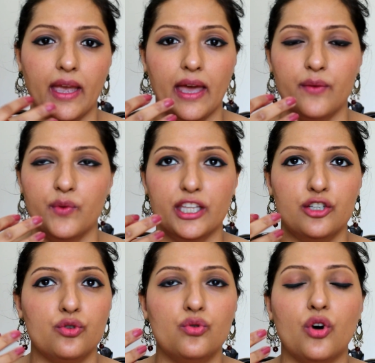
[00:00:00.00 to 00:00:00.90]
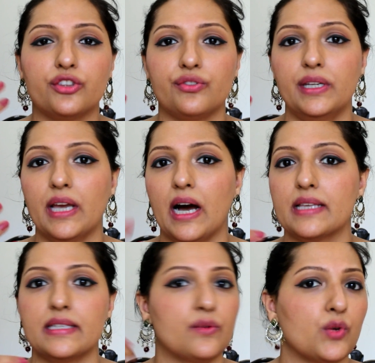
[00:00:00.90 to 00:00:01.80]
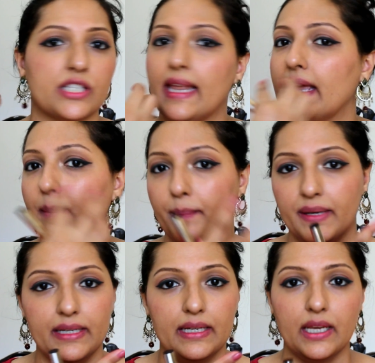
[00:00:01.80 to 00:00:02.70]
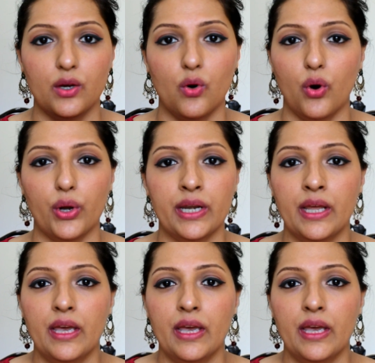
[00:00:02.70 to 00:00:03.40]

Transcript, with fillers: And within two or three hours, it was like completely gone.